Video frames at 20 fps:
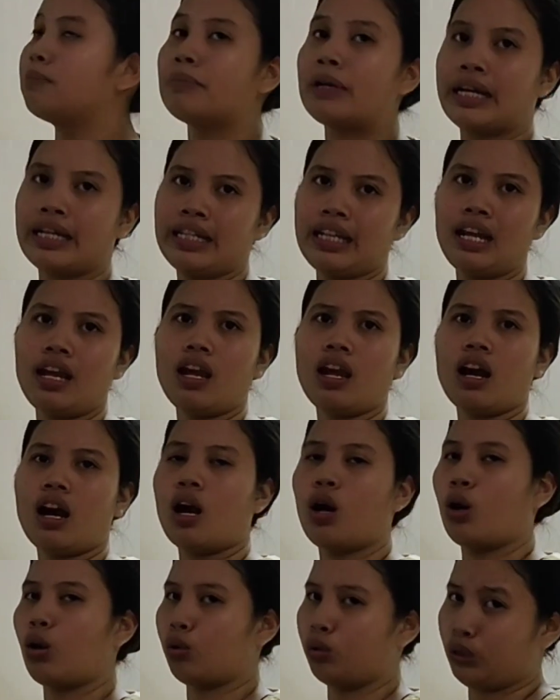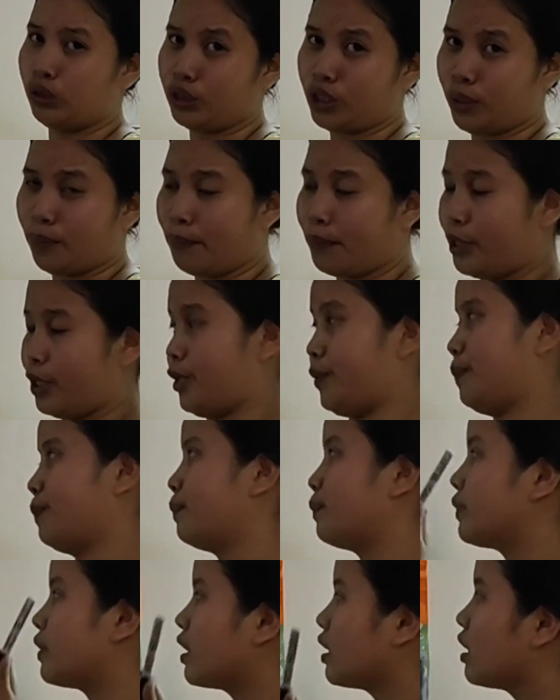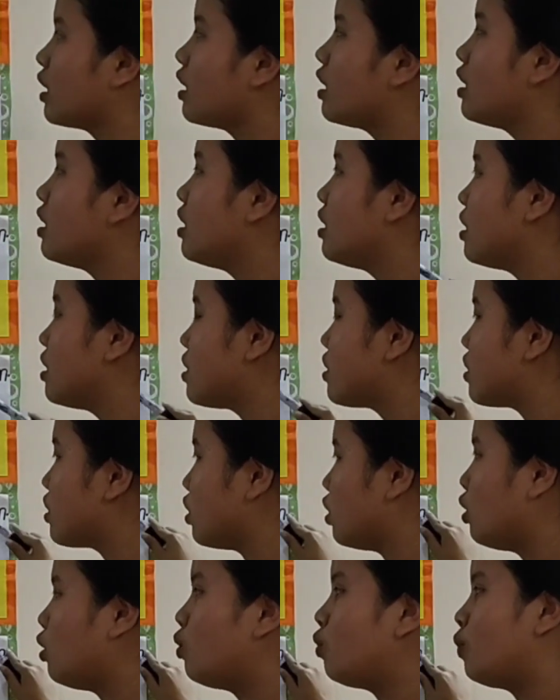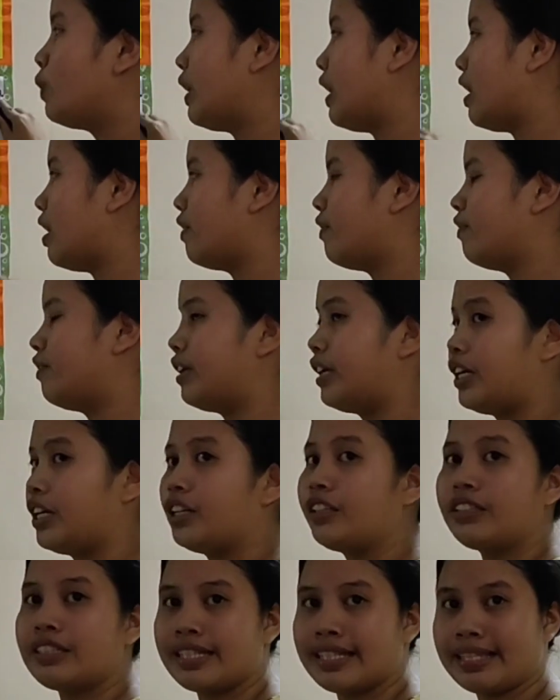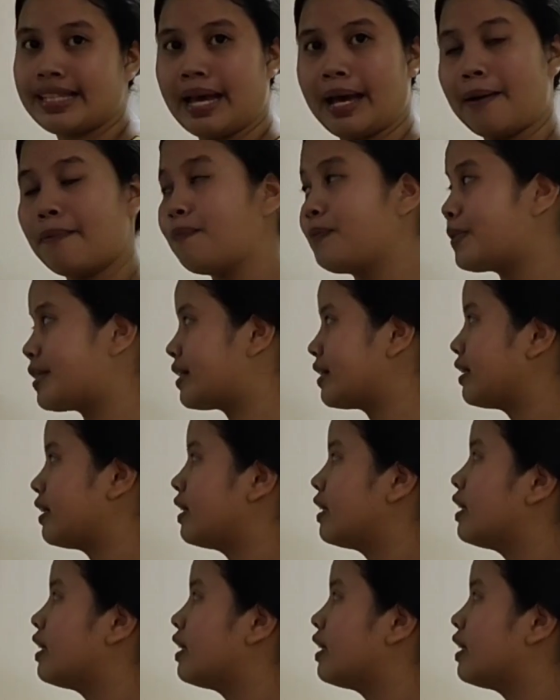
by a whole number. So, we have here the steps.